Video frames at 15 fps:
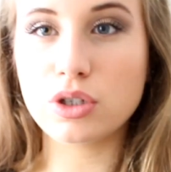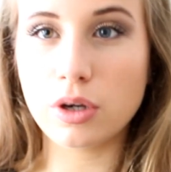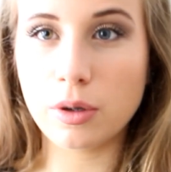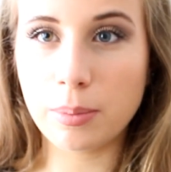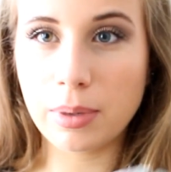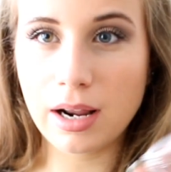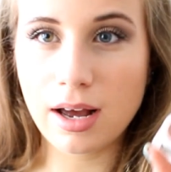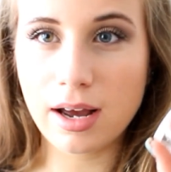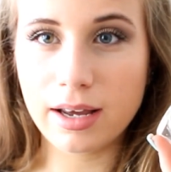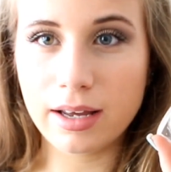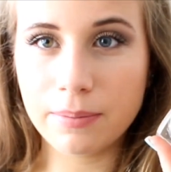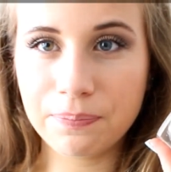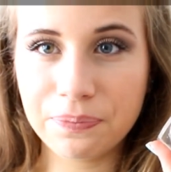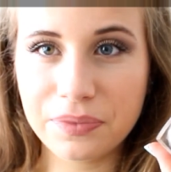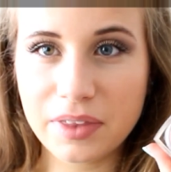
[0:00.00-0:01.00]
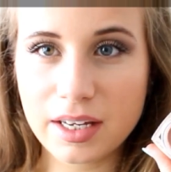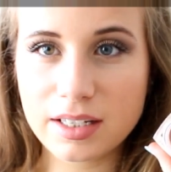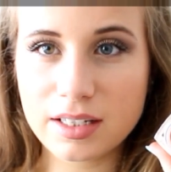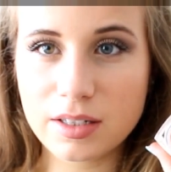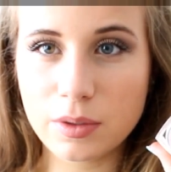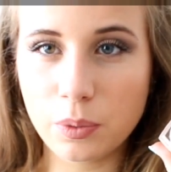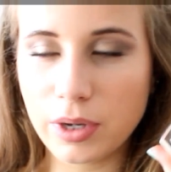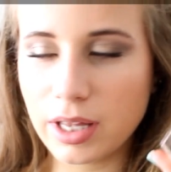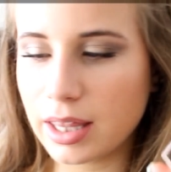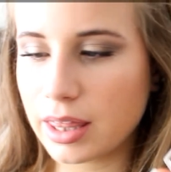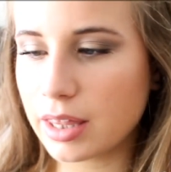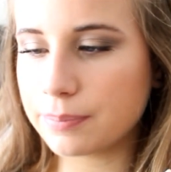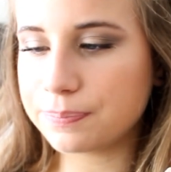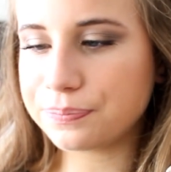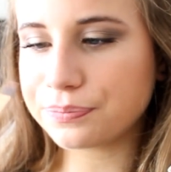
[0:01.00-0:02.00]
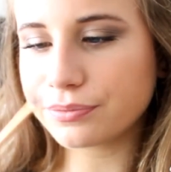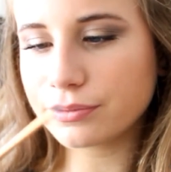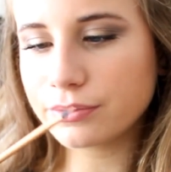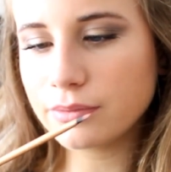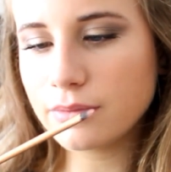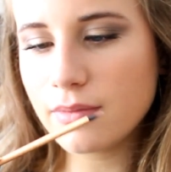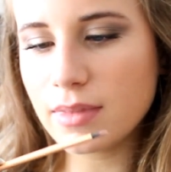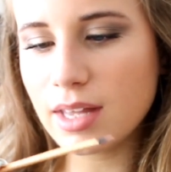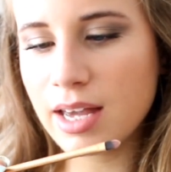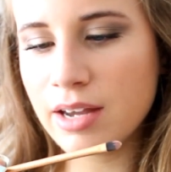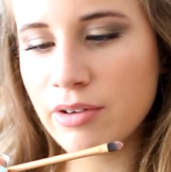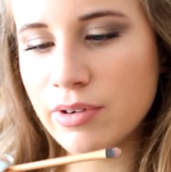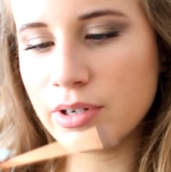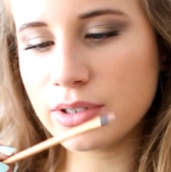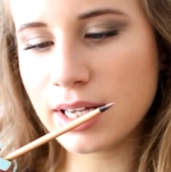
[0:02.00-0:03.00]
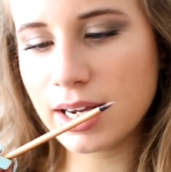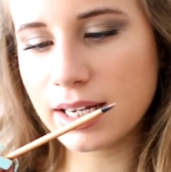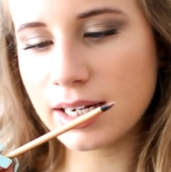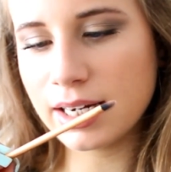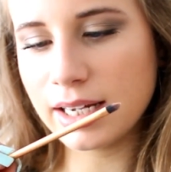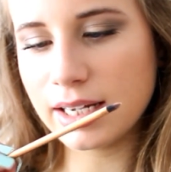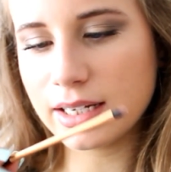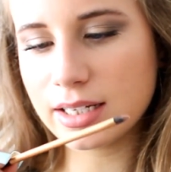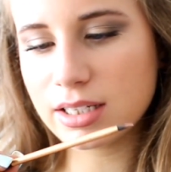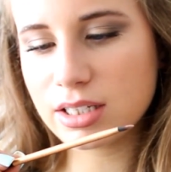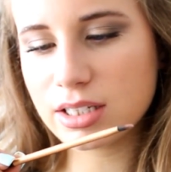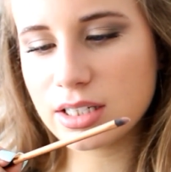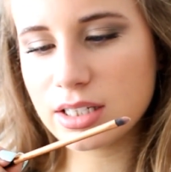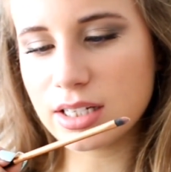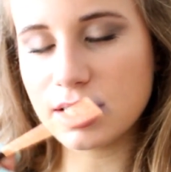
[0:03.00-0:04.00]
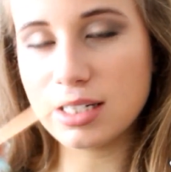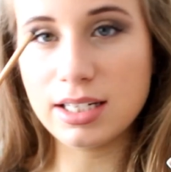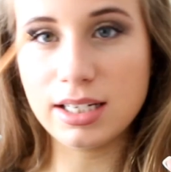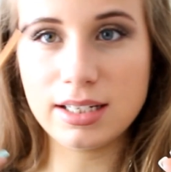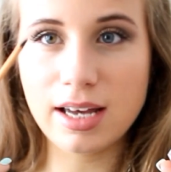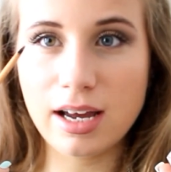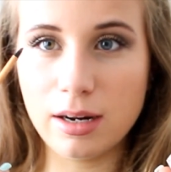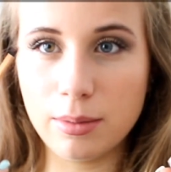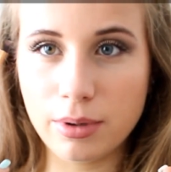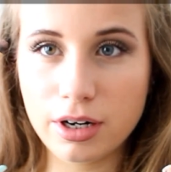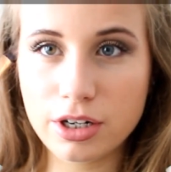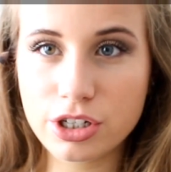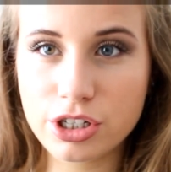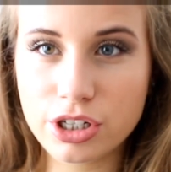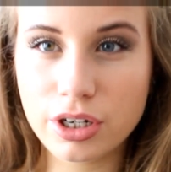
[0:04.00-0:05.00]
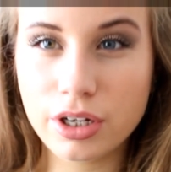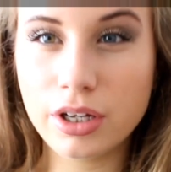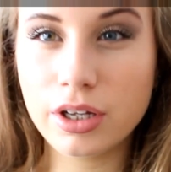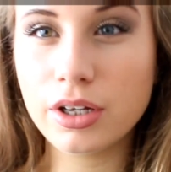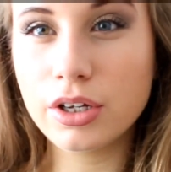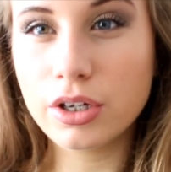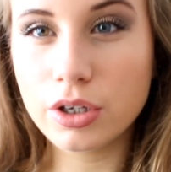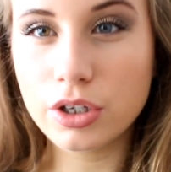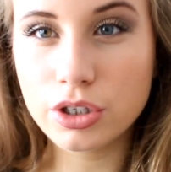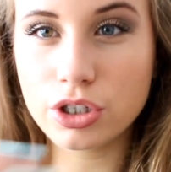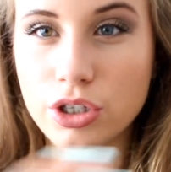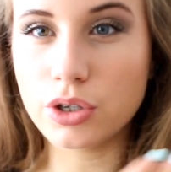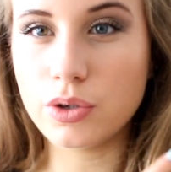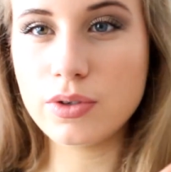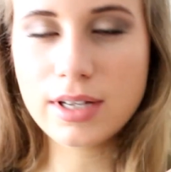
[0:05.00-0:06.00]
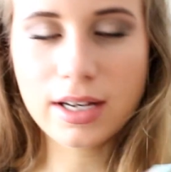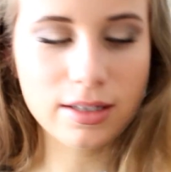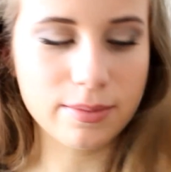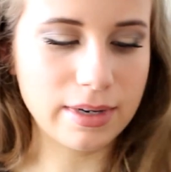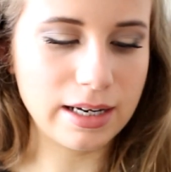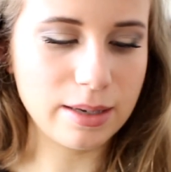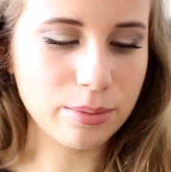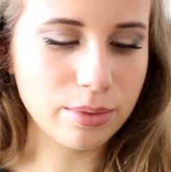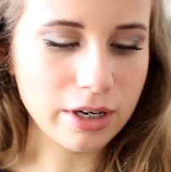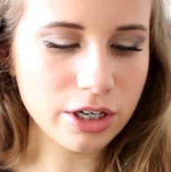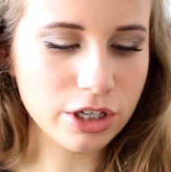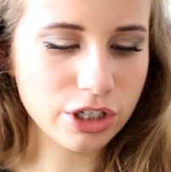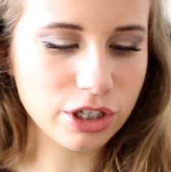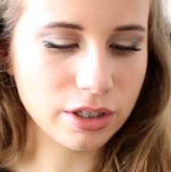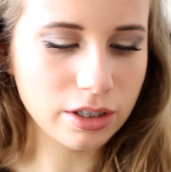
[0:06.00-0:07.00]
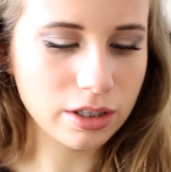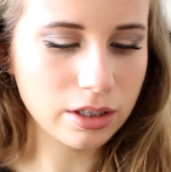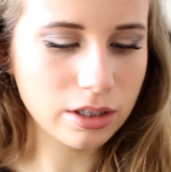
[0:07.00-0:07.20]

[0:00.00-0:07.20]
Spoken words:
going to apply this with a Real Techniques detail brush to use as my lip brush.